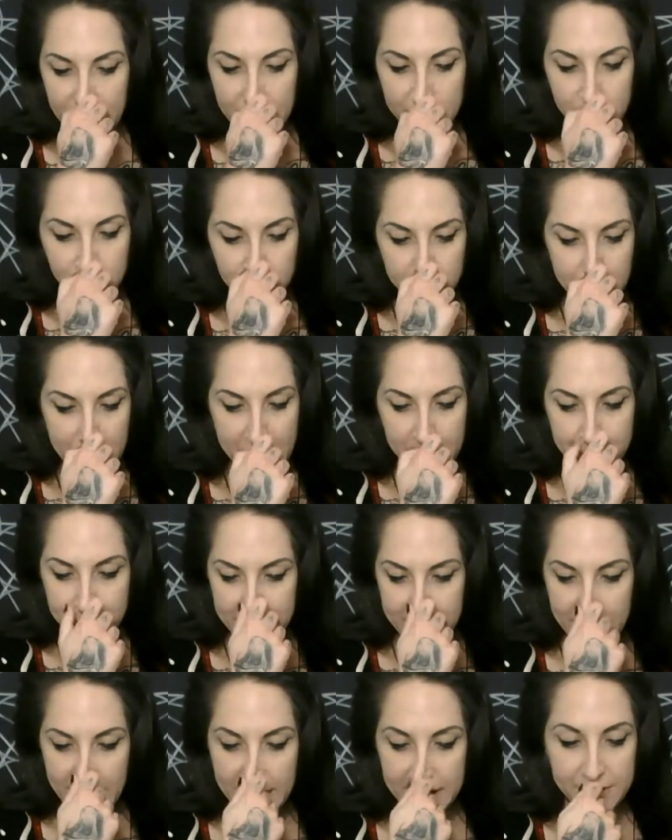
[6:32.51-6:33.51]
You may
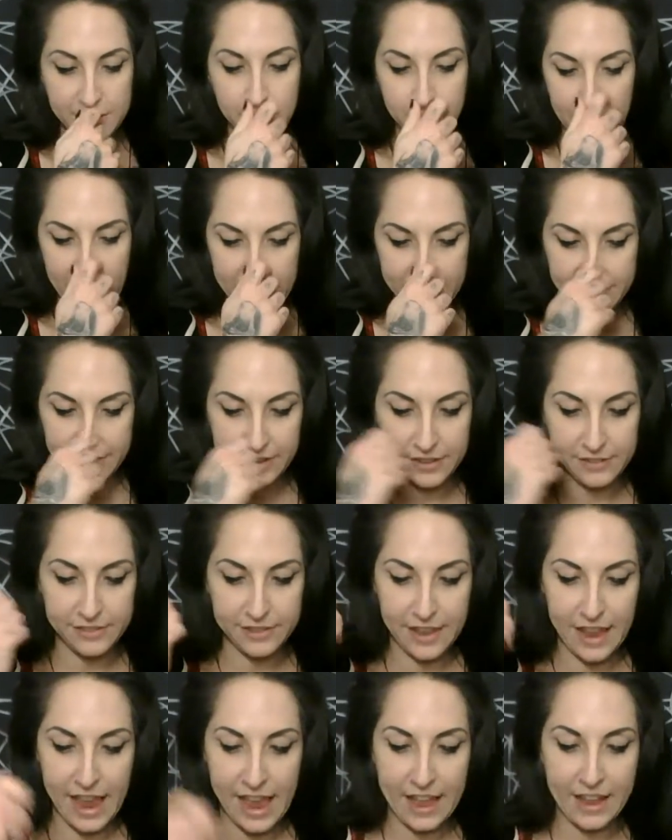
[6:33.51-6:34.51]
be independent
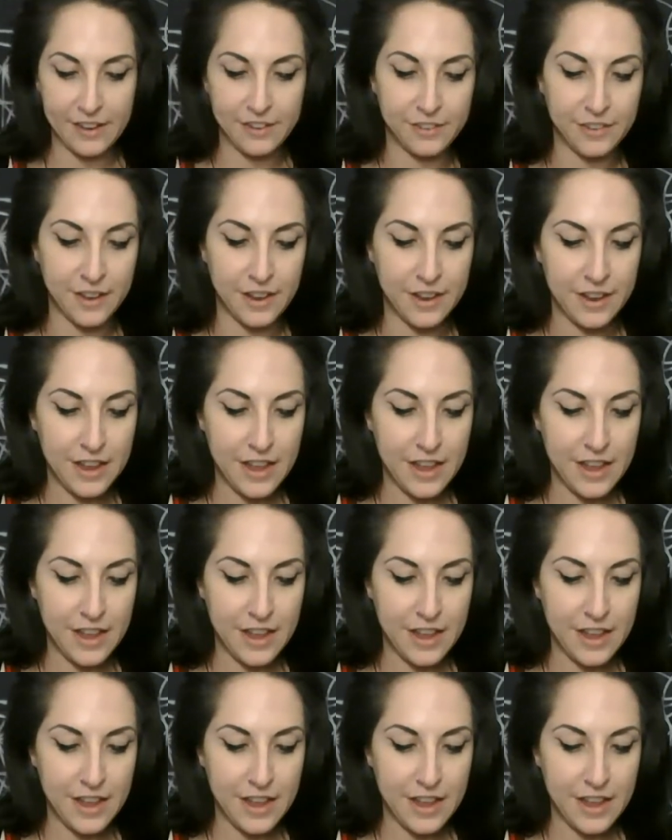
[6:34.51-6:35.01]
and